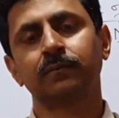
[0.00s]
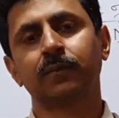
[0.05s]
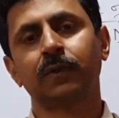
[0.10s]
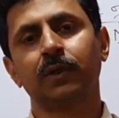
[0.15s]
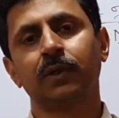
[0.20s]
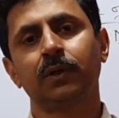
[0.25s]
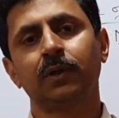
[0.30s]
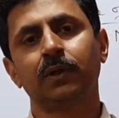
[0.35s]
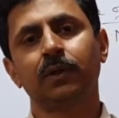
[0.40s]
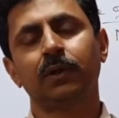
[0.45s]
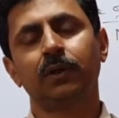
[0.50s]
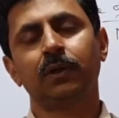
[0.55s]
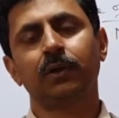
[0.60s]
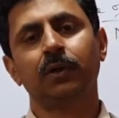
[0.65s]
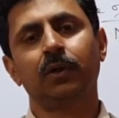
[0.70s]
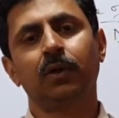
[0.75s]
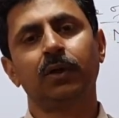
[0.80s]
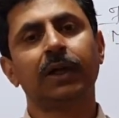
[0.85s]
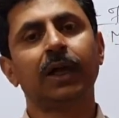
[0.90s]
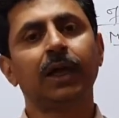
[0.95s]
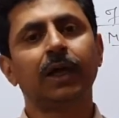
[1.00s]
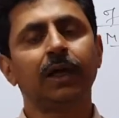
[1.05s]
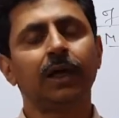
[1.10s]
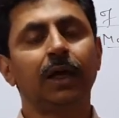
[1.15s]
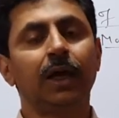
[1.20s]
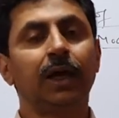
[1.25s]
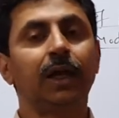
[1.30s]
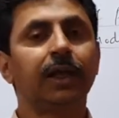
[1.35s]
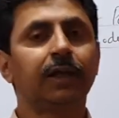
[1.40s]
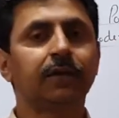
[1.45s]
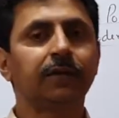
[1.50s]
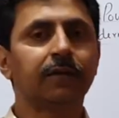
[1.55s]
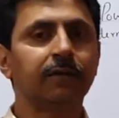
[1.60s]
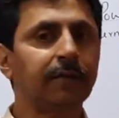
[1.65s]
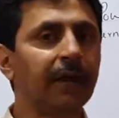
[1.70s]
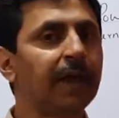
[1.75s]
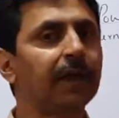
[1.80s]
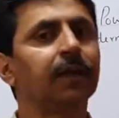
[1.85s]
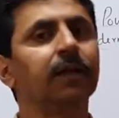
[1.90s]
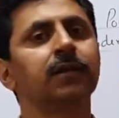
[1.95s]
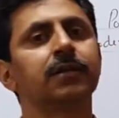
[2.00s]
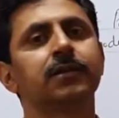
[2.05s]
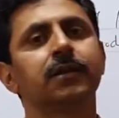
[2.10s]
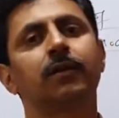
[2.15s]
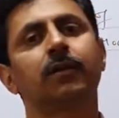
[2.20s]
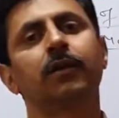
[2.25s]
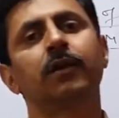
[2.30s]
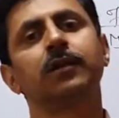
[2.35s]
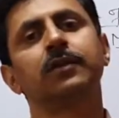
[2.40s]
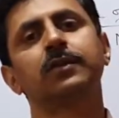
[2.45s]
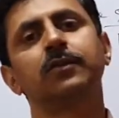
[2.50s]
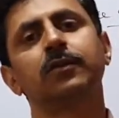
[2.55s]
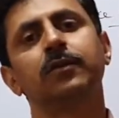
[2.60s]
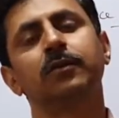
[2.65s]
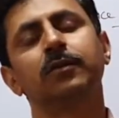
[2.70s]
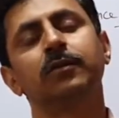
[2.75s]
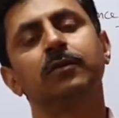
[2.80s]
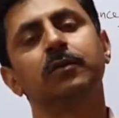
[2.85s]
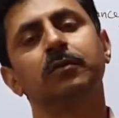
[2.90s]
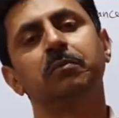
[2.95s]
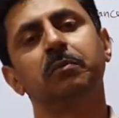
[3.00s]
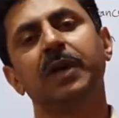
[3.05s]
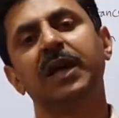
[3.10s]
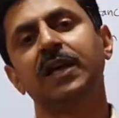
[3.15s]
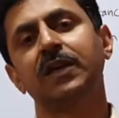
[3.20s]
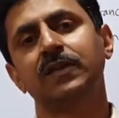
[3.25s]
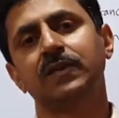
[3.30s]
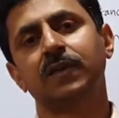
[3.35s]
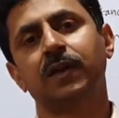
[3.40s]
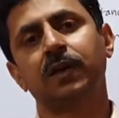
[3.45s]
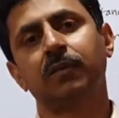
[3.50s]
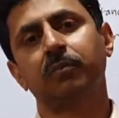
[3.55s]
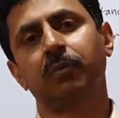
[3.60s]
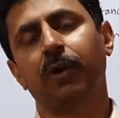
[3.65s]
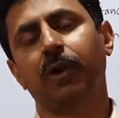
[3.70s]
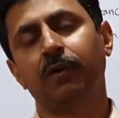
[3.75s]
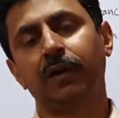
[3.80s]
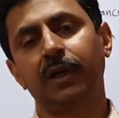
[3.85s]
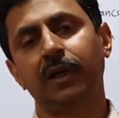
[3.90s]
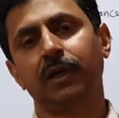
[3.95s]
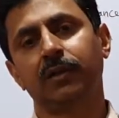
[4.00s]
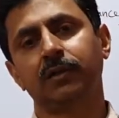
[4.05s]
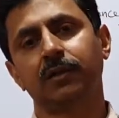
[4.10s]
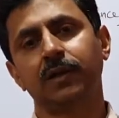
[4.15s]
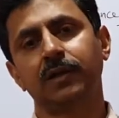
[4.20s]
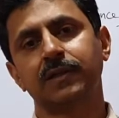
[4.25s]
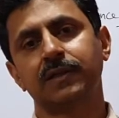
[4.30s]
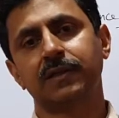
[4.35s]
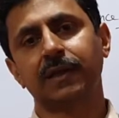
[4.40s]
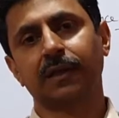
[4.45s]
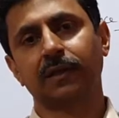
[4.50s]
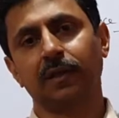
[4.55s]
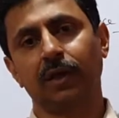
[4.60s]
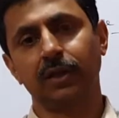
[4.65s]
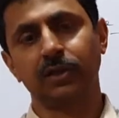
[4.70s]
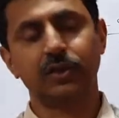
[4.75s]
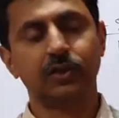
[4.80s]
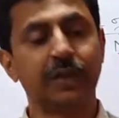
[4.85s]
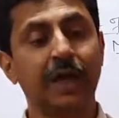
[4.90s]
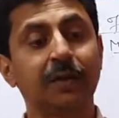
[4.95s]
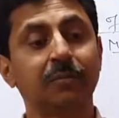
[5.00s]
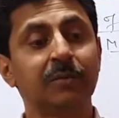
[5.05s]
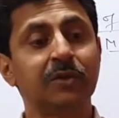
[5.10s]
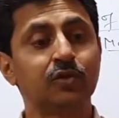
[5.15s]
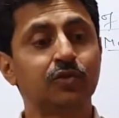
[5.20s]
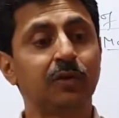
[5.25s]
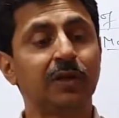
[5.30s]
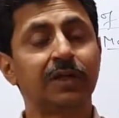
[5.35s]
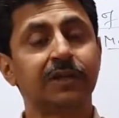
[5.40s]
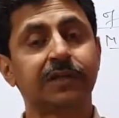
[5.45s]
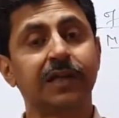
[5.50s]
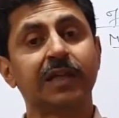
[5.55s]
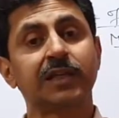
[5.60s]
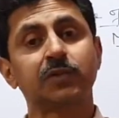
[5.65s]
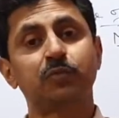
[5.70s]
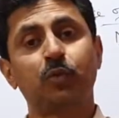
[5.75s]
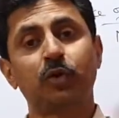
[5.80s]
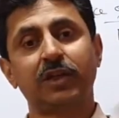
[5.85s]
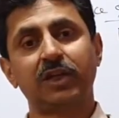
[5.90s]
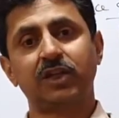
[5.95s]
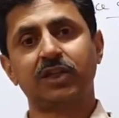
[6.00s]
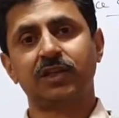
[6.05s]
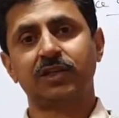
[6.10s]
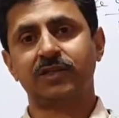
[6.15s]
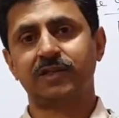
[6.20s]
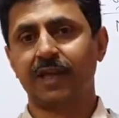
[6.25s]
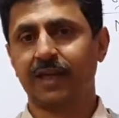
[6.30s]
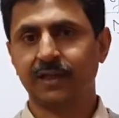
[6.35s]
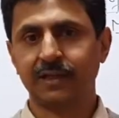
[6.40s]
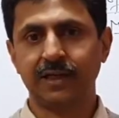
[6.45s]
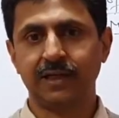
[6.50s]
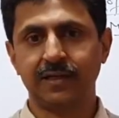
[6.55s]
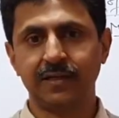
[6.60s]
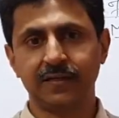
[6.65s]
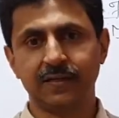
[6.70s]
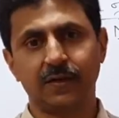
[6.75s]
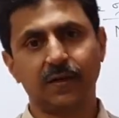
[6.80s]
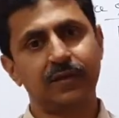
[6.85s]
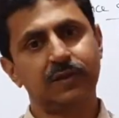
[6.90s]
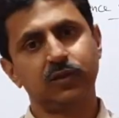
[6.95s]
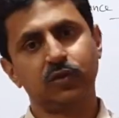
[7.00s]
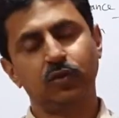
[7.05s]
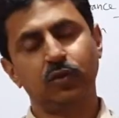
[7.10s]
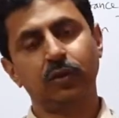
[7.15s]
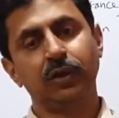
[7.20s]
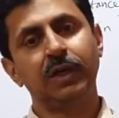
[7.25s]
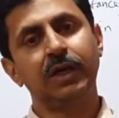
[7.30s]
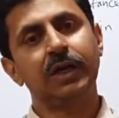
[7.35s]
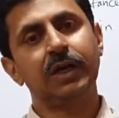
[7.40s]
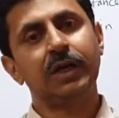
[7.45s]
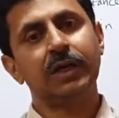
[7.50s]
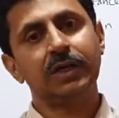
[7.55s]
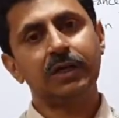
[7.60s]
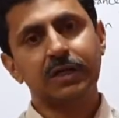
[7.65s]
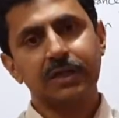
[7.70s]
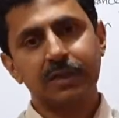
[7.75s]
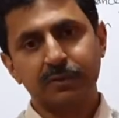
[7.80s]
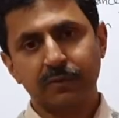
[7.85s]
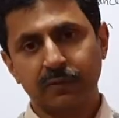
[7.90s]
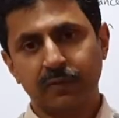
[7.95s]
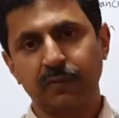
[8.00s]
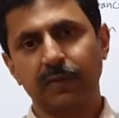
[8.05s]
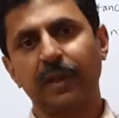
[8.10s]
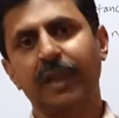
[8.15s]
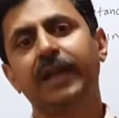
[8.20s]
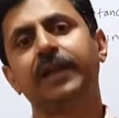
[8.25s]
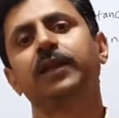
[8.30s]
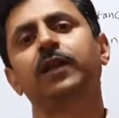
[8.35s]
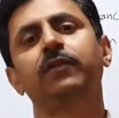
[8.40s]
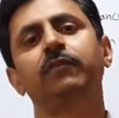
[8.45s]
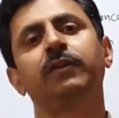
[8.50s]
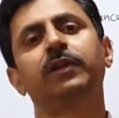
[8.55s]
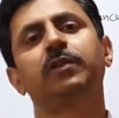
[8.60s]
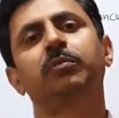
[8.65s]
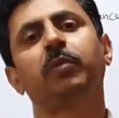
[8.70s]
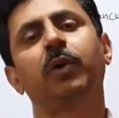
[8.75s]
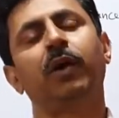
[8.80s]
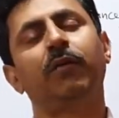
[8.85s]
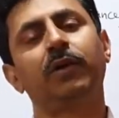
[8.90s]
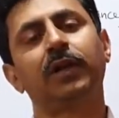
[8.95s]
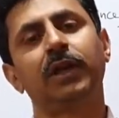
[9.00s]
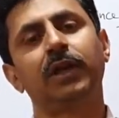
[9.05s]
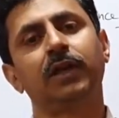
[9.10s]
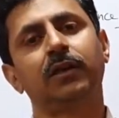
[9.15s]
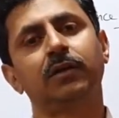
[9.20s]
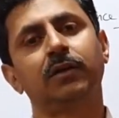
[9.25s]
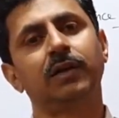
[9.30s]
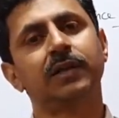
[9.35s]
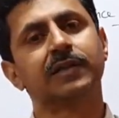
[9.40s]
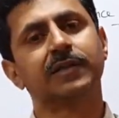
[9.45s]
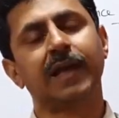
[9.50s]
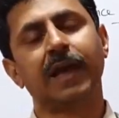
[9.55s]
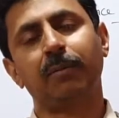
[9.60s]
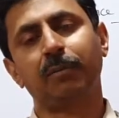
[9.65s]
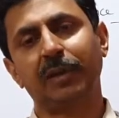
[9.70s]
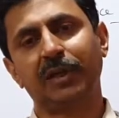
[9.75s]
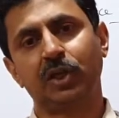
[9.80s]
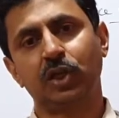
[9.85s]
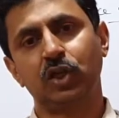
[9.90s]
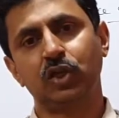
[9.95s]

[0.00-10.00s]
Okay, electric vehicles are also based on power electronics technology. That means your transportation sector is also flooded with power electronics applications.